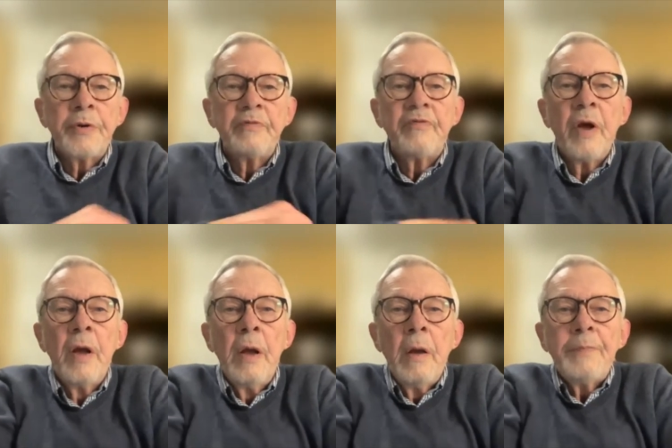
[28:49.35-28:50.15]
of
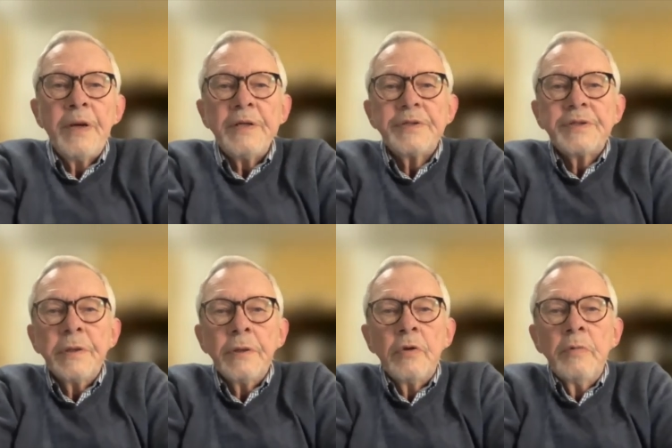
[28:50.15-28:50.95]
peace
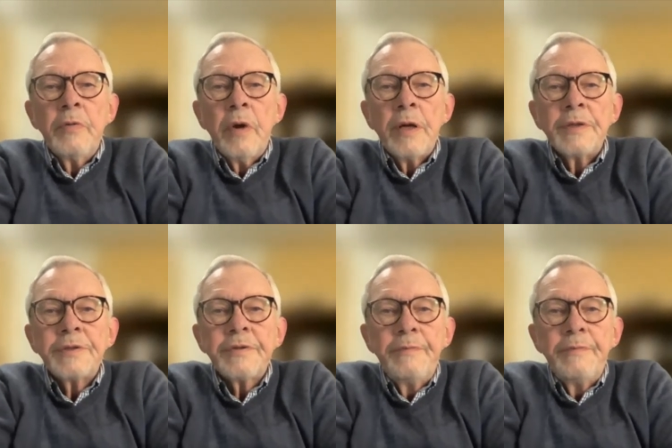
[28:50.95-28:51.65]
and human rights.